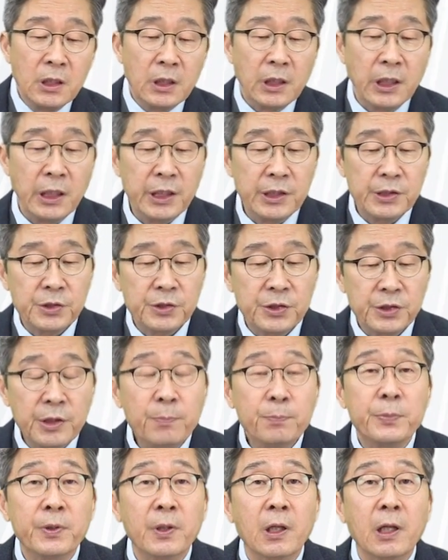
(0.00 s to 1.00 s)
It is
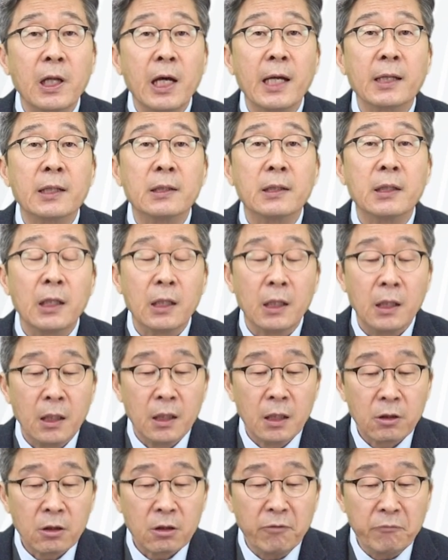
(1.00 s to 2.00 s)
simple like a
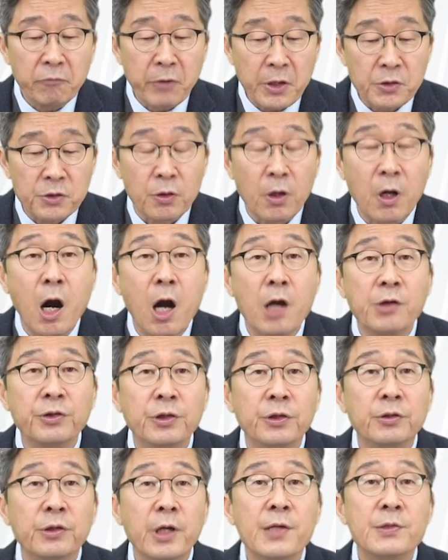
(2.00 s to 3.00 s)
conventional
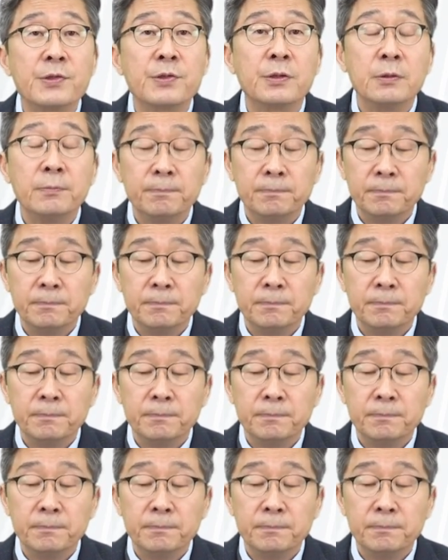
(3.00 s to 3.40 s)
hardening test.